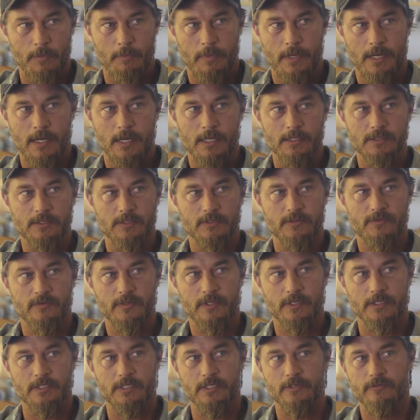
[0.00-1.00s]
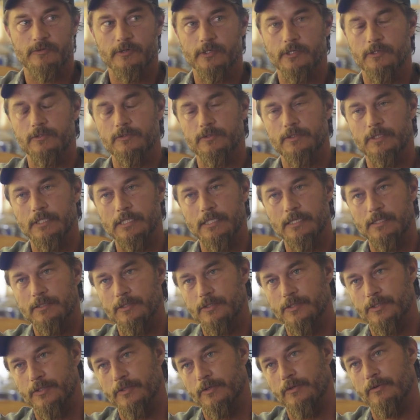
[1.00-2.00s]
the past, it's very difficult to get
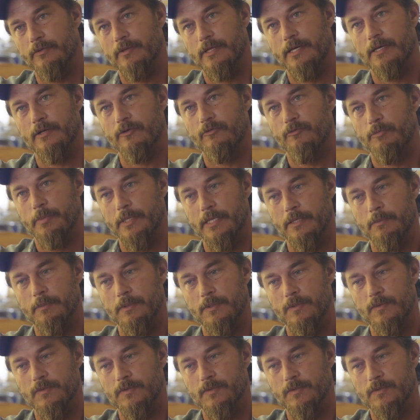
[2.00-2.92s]
the truth out of people.